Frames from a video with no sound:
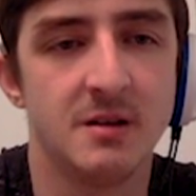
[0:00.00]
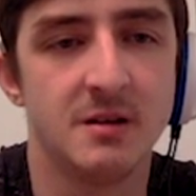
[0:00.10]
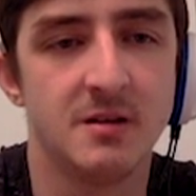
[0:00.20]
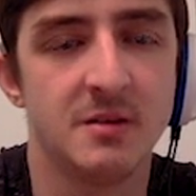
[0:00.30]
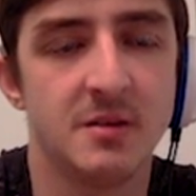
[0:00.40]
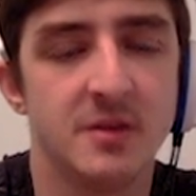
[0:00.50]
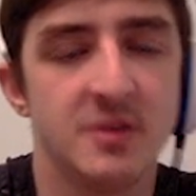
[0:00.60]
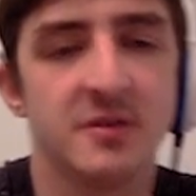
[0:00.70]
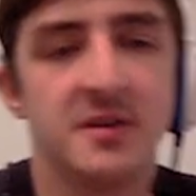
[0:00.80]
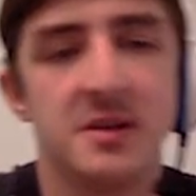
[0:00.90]
There's a bit of
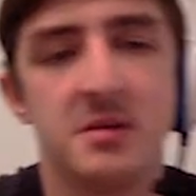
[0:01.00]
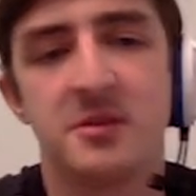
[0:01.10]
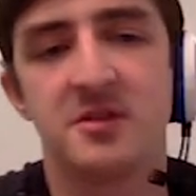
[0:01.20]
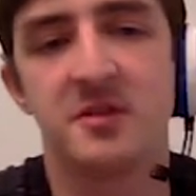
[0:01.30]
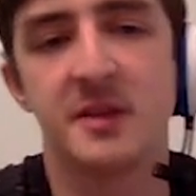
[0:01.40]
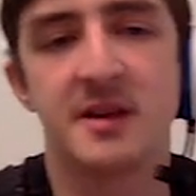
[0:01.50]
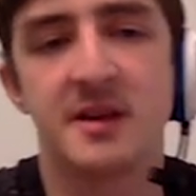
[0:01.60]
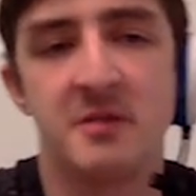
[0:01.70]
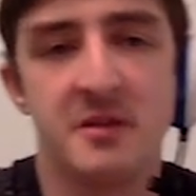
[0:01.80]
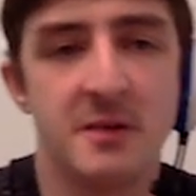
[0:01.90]
extra farming. Must have been
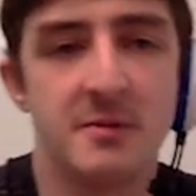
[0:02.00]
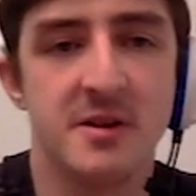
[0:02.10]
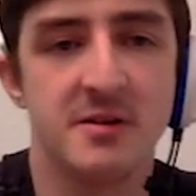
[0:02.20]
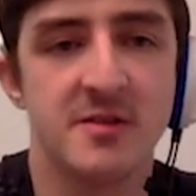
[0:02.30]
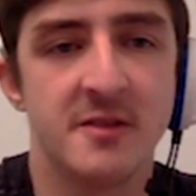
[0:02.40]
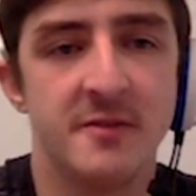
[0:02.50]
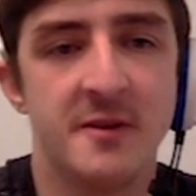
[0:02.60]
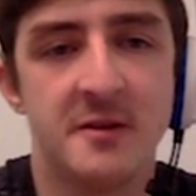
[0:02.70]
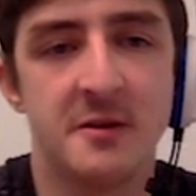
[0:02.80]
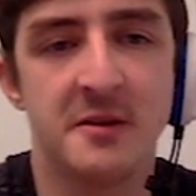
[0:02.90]
counting that well because that
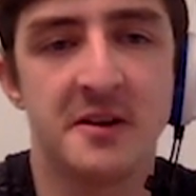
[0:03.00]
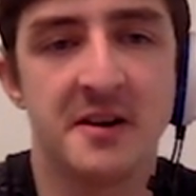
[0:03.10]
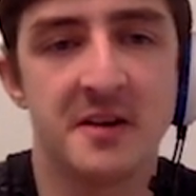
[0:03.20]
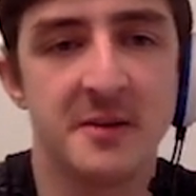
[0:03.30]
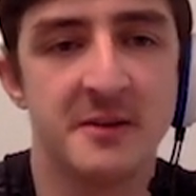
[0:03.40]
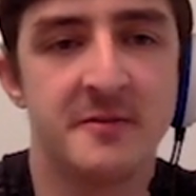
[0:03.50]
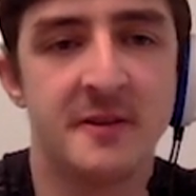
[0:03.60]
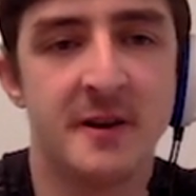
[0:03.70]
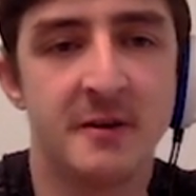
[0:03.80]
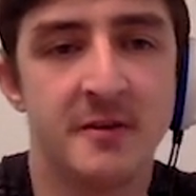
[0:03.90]
Ferrothorn can't have been
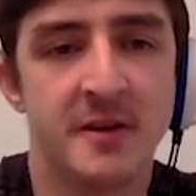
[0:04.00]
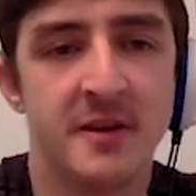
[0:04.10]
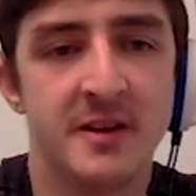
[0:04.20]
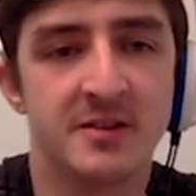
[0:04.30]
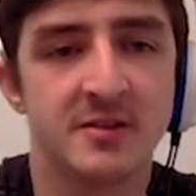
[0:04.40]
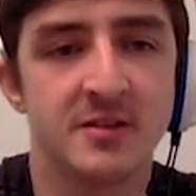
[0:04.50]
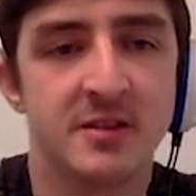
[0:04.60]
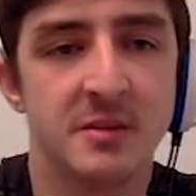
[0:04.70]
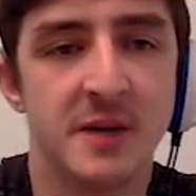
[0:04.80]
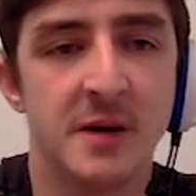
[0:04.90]
far off that next
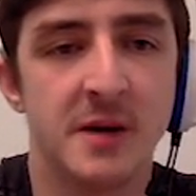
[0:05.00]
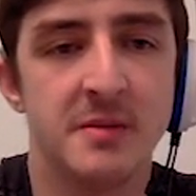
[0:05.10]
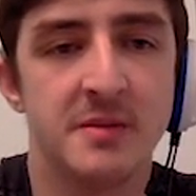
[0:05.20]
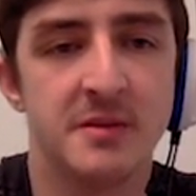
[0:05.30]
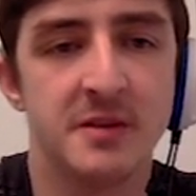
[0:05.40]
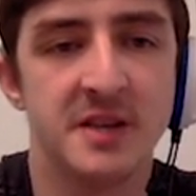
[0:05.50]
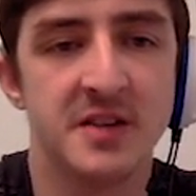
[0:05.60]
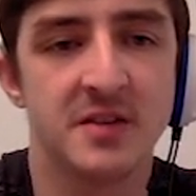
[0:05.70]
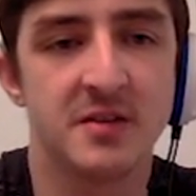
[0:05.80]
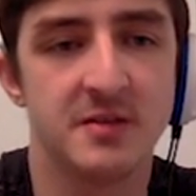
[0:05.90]
Power Whip, so a
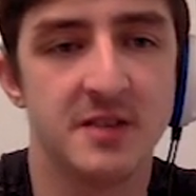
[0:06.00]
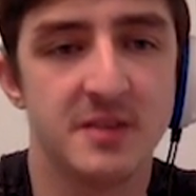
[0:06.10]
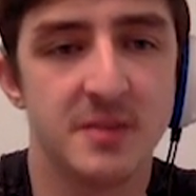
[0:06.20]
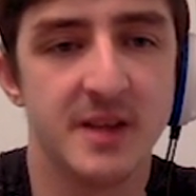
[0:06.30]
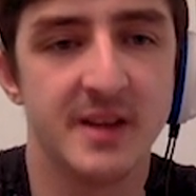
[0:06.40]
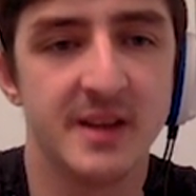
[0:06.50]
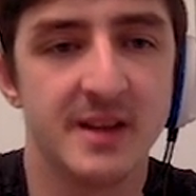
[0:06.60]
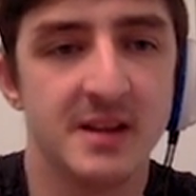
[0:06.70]
nice play there.